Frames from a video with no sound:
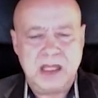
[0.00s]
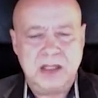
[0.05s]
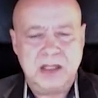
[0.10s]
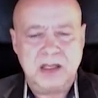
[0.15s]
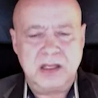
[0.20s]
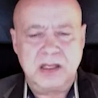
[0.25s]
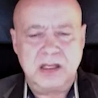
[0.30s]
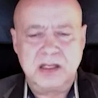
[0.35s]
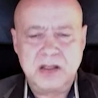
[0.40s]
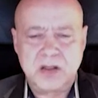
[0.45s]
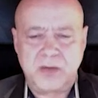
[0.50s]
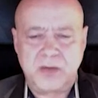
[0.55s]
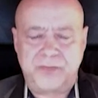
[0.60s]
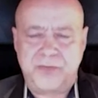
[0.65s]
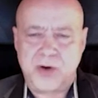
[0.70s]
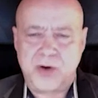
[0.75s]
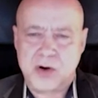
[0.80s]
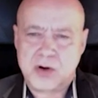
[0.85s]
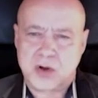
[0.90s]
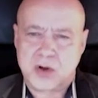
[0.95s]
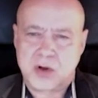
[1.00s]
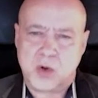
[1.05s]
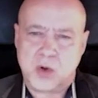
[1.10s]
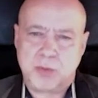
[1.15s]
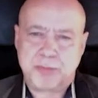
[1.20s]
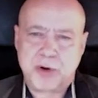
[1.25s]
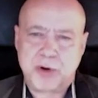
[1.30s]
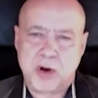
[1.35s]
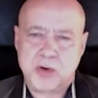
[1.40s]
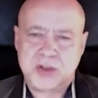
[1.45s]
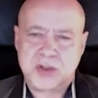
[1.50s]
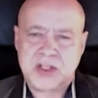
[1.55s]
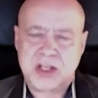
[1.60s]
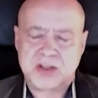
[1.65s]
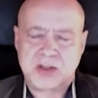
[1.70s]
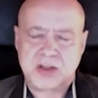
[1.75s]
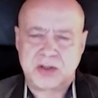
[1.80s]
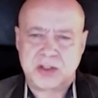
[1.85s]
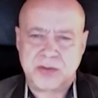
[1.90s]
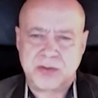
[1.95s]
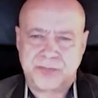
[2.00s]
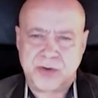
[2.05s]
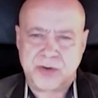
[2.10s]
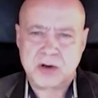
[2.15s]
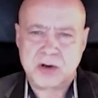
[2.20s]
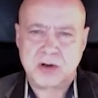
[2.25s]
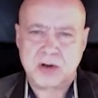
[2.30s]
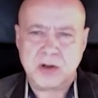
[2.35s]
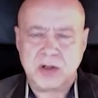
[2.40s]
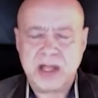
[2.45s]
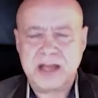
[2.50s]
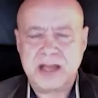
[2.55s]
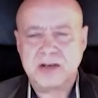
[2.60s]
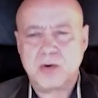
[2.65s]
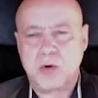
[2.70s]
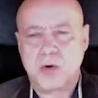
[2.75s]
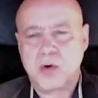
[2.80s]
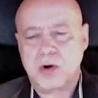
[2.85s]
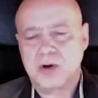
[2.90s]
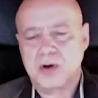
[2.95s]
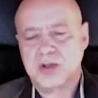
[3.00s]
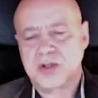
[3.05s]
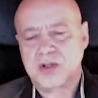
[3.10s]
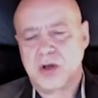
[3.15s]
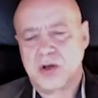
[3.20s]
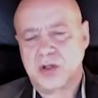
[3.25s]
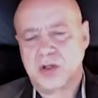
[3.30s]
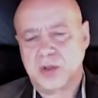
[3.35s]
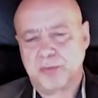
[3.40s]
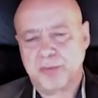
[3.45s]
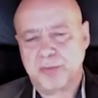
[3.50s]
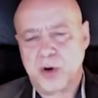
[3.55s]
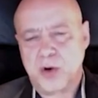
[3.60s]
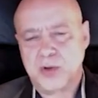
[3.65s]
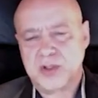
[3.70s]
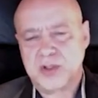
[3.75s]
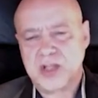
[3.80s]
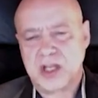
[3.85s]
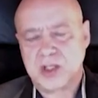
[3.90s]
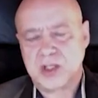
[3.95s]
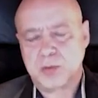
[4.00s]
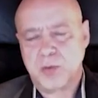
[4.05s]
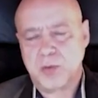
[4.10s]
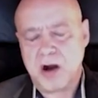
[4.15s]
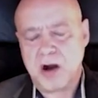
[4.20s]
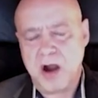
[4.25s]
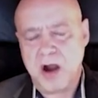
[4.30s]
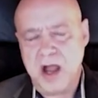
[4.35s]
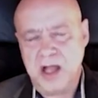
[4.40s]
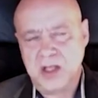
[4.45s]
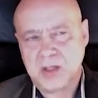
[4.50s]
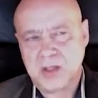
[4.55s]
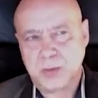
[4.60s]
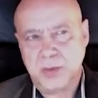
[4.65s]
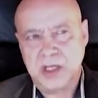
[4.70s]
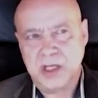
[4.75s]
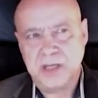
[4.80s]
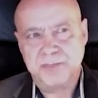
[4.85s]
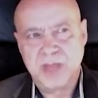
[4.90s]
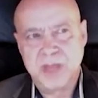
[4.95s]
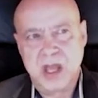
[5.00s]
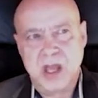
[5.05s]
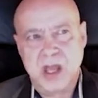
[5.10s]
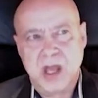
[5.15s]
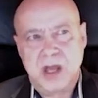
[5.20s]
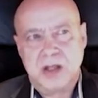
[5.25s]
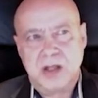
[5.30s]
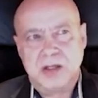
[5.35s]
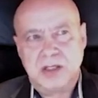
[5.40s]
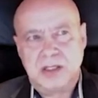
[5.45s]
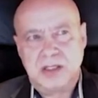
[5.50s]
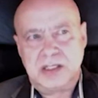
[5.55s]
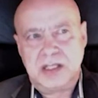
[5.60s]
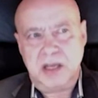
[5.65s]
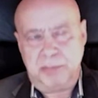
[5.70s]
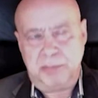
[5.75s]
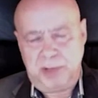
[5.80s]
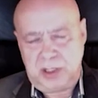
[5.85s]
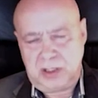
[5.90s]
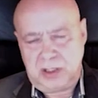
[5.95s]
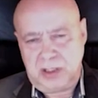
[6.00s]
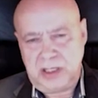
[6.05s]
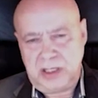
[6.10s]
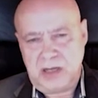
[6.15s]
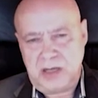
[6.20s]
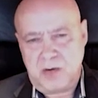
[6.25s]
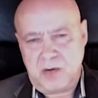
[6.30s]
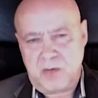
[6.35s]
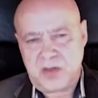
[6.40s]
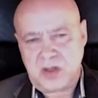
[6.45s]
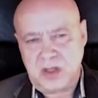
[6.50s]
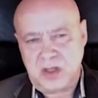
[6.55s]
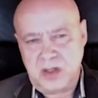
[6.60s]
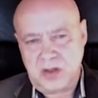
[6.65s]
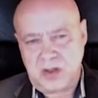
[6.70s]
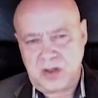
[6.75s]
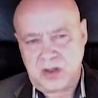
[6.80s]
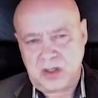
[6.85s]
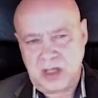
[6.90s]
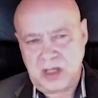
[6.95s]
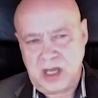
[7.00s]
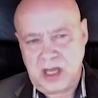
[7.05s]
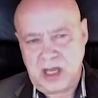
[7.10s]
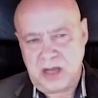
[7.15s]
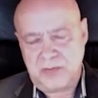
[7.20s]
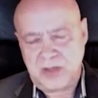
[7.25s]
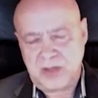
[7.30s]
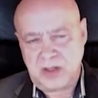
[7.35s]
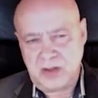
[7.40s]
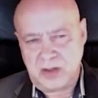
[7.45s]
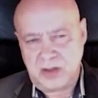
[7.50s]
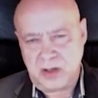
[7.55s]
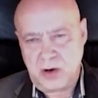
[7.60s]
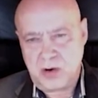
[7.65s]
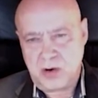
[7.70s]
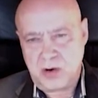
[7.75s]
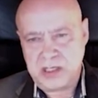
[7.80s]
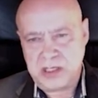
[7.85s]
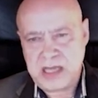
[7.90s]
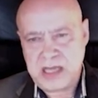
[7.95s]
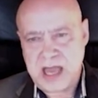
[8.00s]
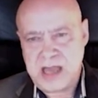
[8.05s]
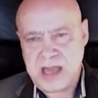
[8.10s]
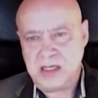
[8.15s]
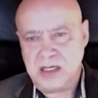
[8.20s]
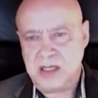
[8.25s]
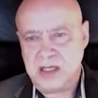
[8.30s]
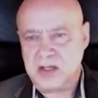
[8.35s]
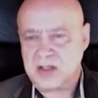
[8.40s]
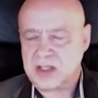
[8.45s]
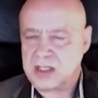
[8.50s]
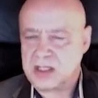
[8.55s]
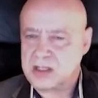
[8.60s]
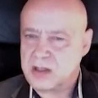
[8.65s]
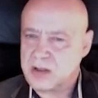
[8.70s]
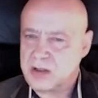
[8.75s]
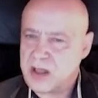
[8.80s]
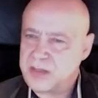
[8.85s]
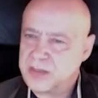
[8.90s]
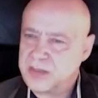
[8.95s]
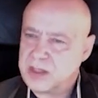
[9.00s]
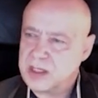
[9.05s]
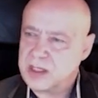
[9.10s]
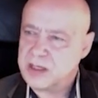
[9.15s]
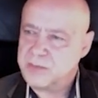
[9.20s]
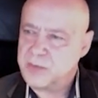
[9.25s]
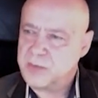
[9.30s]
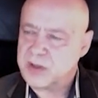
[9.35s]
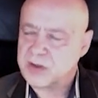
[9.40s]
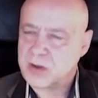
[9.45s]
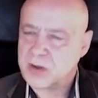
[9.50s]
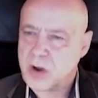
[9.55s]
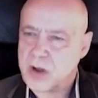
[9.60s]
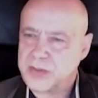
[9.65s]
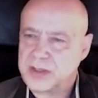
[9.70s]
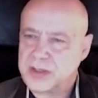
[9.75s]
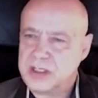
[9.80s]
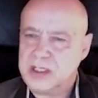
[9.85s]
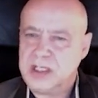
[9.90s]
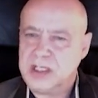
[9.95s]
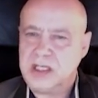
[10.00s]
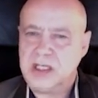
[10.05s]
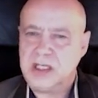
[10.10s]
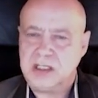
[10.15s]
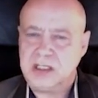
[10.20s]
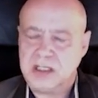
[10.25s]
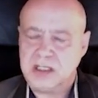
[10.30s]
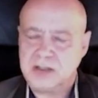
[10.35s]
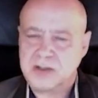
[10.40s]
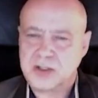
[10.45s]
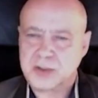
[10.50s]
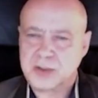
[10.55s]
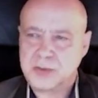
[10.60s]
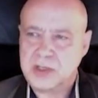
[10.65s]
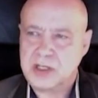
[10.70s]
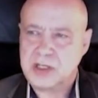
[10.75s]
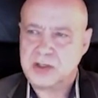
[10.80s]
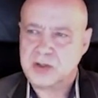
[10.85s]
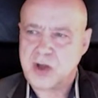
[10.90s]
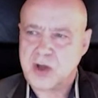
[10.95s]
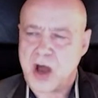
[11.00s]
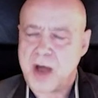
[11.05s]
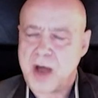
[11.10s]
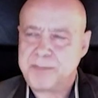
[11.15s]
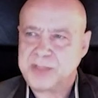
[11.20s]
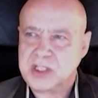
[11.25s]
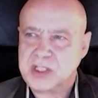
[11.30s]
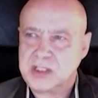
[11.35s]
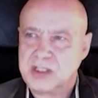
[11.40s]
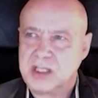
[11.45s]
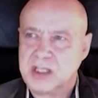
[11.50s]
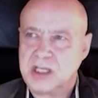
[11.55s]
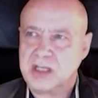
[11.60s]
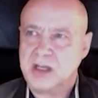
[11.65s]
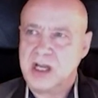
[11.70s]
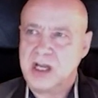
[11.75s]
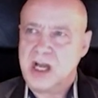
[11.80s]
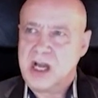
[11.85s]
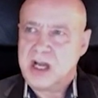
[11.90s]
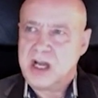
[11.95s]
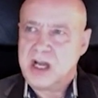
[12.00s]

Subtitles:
is a vertical process. It's a vertical and a horizontal process. Whereas we typically, since the early '80s, we saw the need, industry adopted the